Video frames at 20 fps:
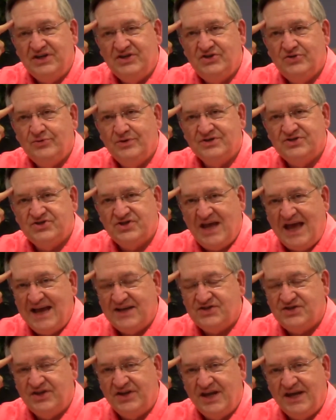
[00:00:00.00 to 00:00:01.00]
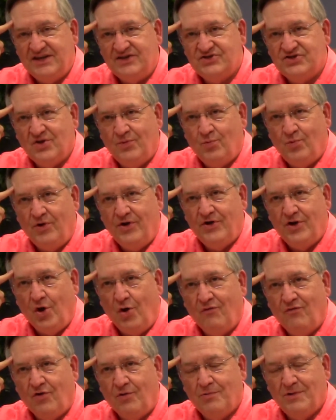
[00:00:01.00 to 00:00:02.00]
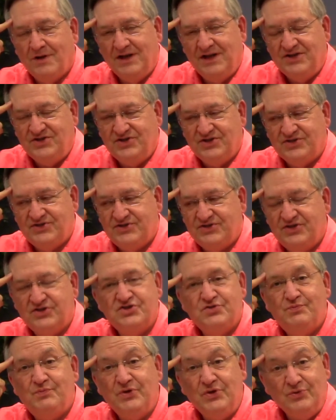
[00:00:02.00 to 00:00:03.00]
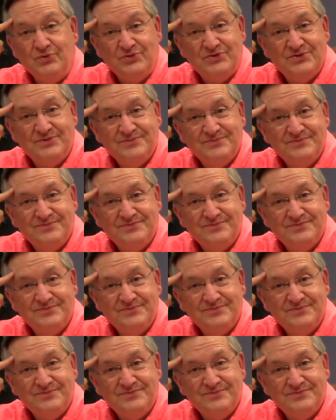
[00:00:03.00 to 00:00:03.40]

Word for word: to assassinate someone over religious dispute.